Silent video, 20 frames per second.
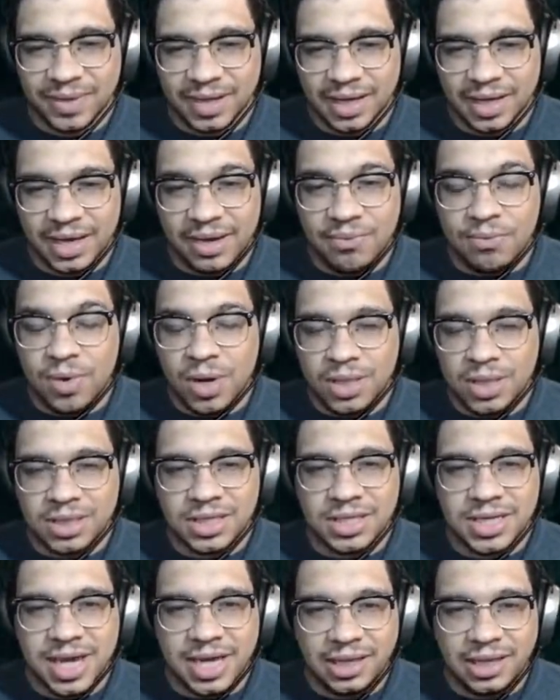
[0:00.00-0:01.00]
It was a
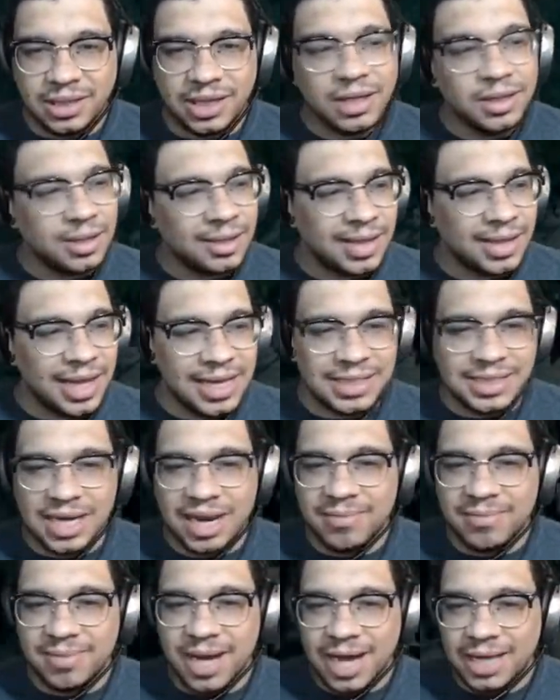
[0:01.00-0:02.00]
death nonetheless,
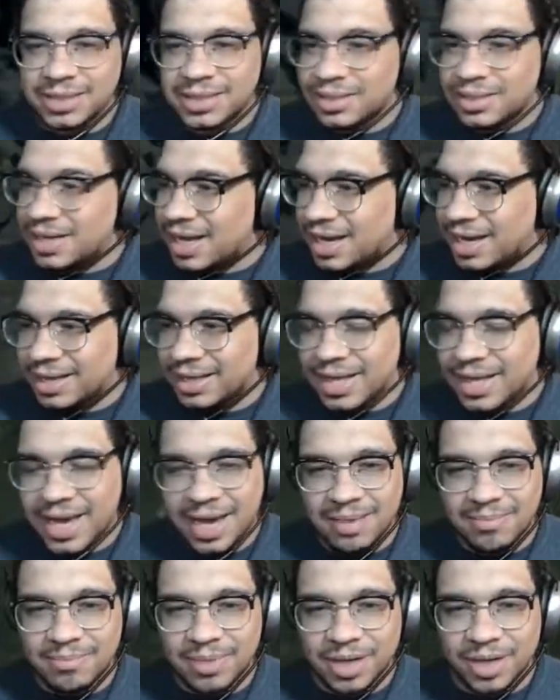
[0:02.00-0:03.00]
I'm not denying
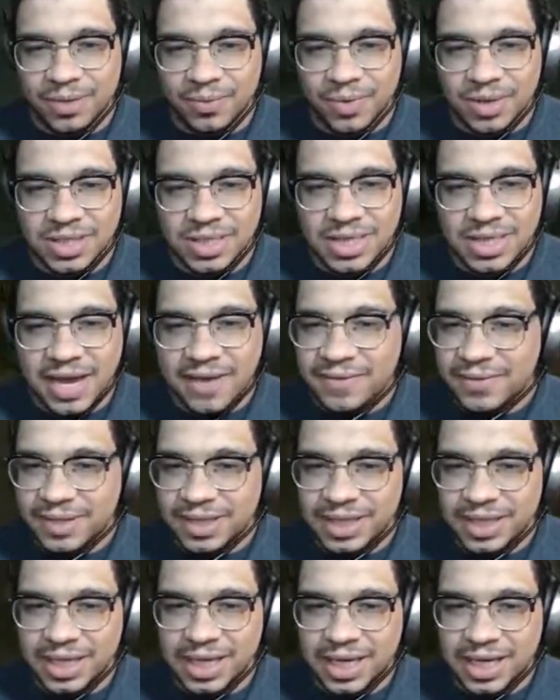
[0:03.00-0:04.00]
that, but it was
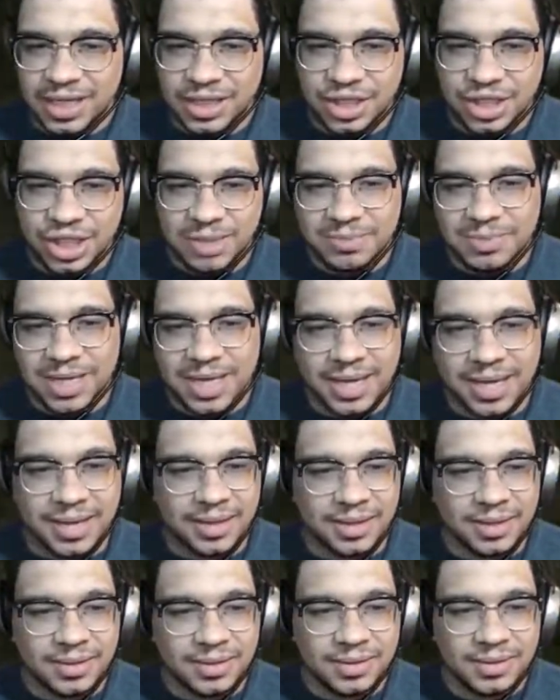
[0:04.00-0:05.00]
definitely a cheap death.
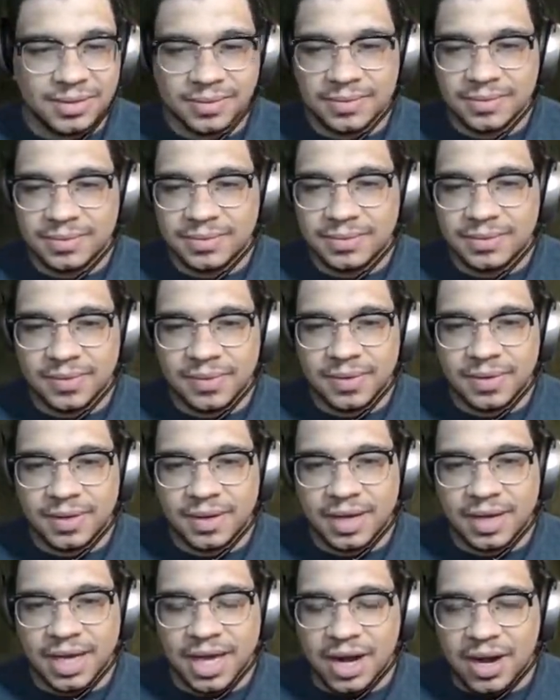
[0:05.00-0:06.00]

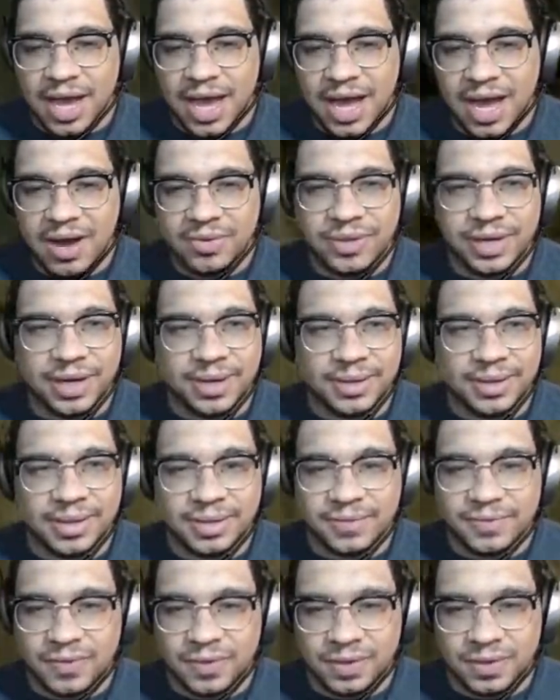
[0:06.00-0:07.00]
And how dare you
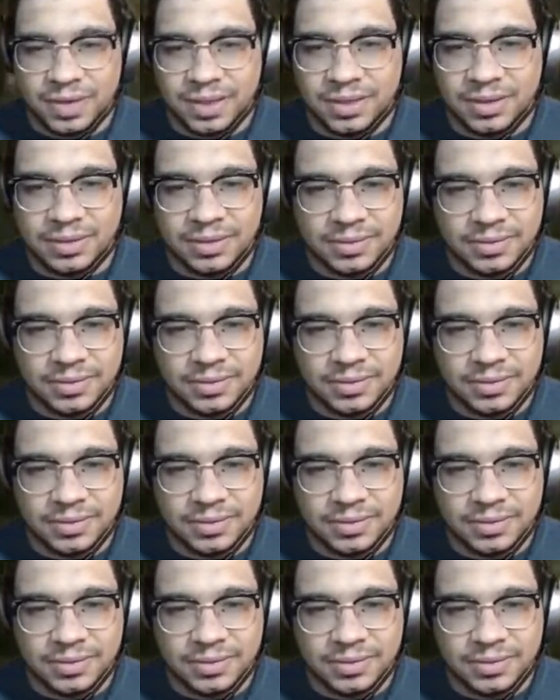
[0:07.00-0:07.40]
for it.